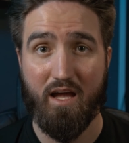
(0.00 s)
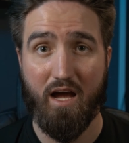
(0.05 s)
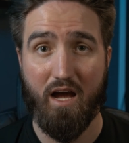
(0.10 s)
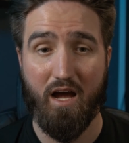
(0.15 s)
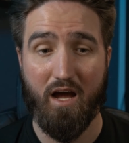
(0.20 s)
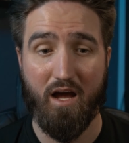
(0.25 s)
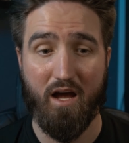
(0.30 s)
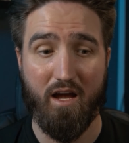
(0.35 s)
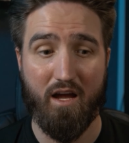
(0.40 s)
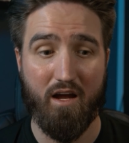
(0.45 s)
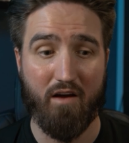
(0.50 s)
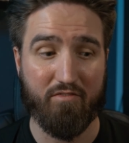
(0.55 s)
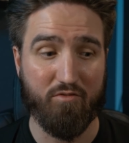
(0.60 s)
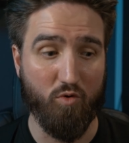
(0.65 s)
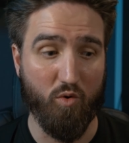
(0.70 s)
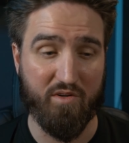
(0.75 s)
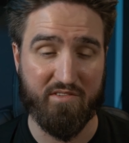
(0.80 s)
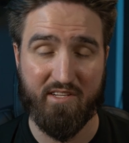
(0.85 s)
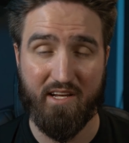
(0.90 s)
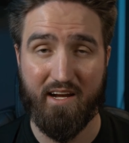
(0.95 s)
Of
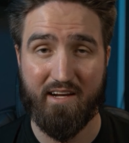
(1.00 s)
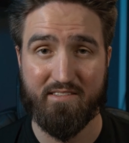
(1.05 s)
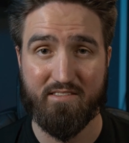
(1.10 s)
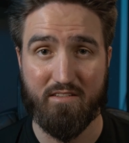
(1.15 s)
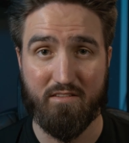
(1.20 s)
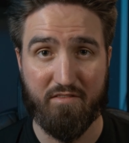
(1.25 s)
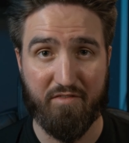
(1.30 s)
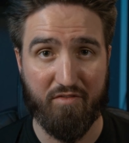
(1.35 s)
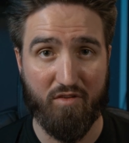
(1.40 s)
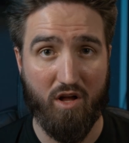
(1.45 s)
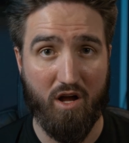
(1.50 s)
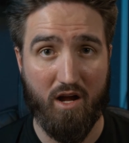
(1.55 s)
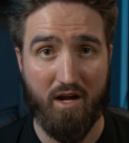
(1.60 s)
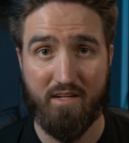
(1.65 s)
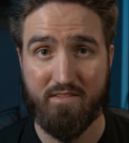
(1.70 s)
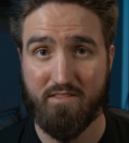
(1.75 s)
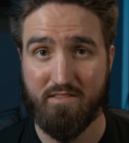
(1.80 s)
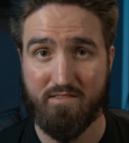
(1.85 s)
course, it has its flaws.